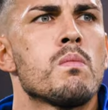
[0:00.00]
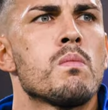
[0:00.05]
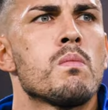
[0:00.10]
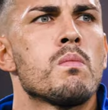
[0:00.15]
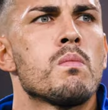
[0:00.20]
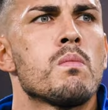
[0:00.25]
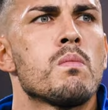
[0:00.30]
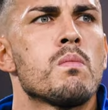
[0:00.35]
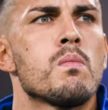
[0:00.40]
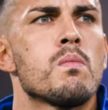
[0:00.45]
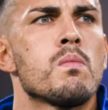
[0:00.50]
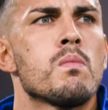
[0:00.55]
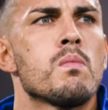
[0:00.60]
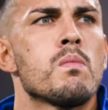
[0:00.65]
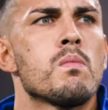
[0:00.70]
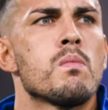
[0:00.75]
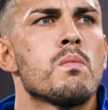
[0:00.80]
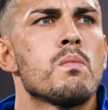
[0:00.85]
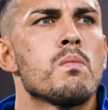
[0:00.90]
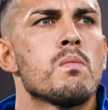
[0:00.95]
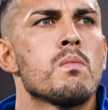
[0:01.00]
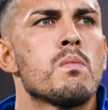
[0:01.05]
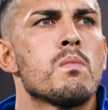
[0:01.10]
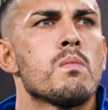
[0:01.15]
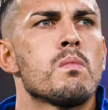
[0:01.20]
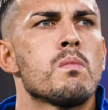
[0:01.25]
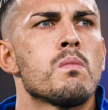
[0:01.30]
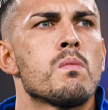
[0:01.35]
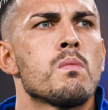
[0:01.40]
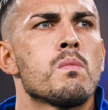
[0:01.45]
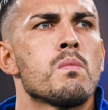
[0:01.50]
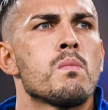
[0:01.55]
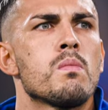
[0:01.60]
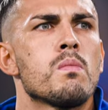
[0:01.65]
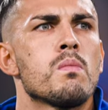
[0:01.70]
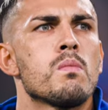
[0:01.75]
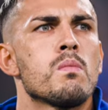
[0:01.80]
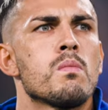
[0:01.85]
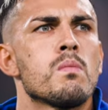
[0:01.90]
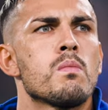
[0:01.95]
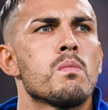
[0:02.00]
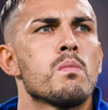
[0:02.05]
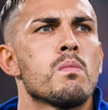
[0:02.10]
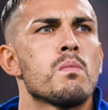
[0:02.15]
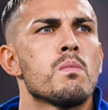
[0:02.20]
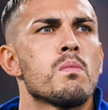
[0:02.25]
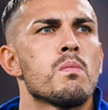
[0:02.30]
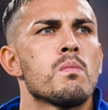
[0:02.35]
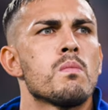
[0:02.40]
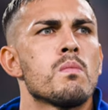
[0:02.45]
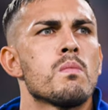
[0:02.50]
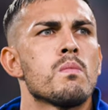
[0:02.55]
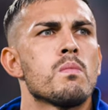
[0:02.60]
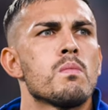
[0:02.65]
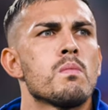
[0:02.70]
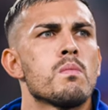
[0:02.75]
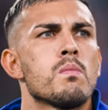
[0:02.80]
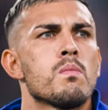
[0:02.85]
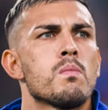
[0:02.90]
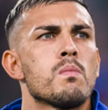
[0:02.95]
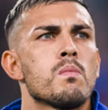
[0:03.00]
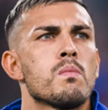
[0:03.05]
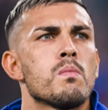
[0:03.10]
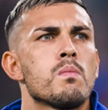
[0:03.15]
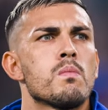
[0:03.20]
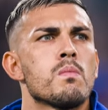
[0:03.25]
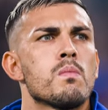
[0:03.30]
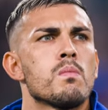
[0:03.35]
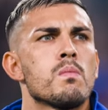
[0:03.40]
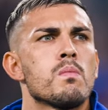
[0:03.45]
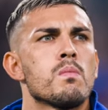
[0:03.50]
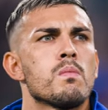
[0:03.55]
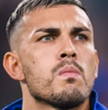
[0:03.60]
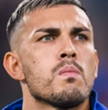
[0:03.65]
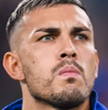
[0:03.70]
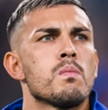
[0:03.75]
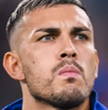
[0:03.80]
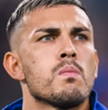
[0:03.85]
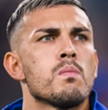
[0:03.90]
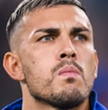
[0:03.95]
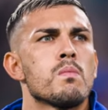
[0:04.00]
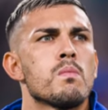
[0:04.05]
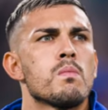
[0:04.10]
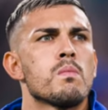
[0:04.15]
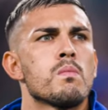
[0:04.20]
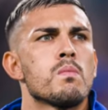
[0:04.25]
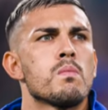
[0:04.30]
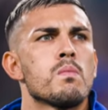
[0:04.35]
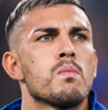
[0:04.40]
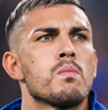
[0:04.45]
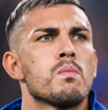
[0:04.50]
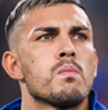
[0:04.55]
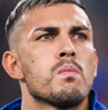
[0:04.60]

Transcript: No words are spoken by the person on screen.